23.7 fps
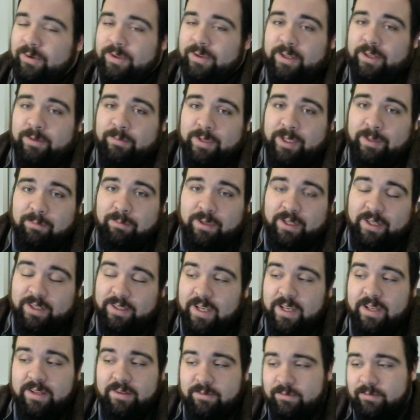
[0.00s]
only thing we can plug
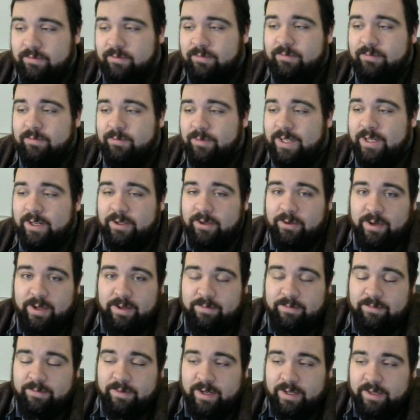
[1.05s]
in, we need to go ahead
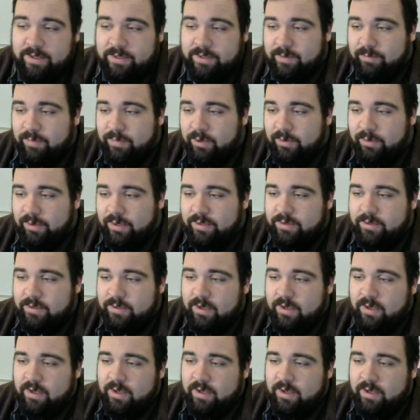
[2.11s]
and find these components.